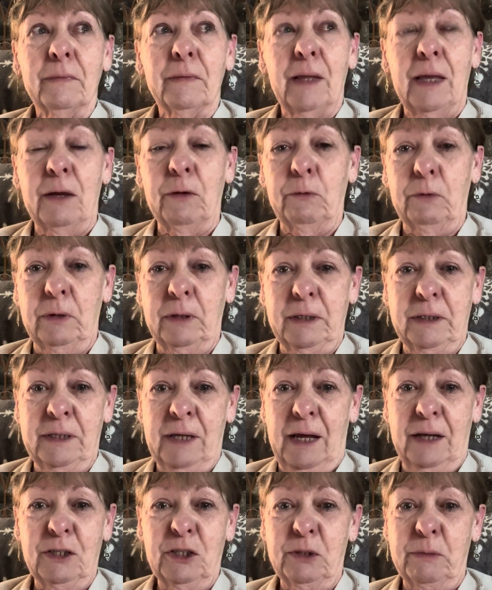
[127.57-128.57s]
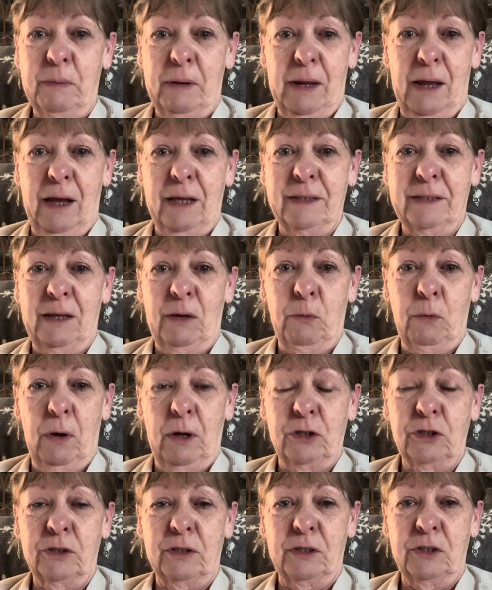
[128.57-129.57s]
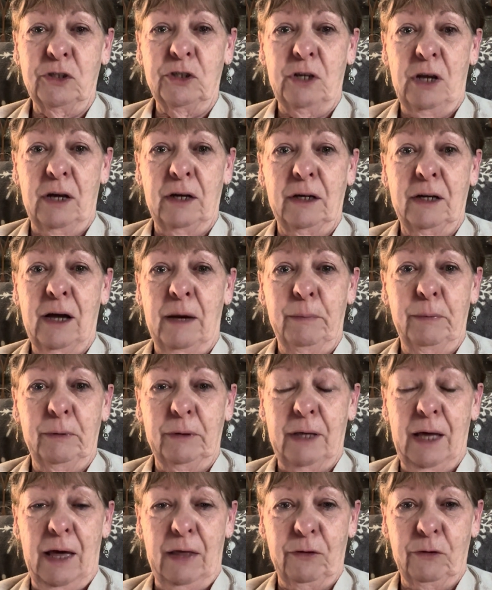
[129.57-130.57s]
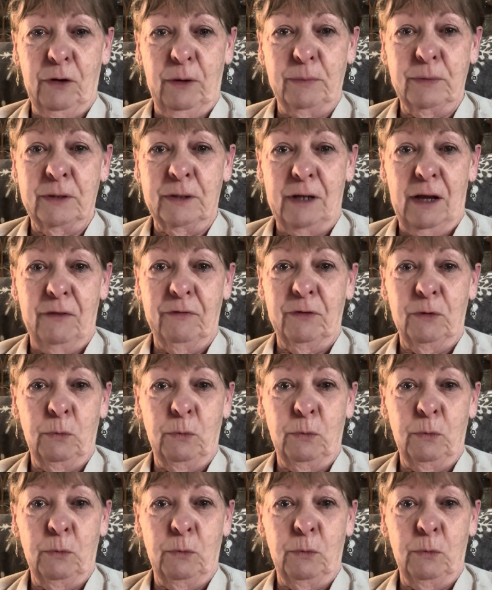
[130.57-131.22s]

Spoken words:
It really touched me as I watched this young couple gather up stuff,